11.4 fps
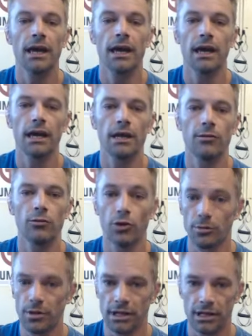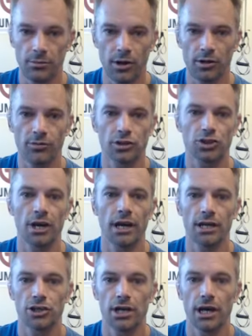and really being into barefoot
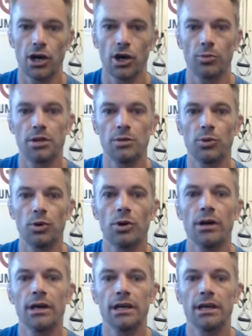training and trying to help people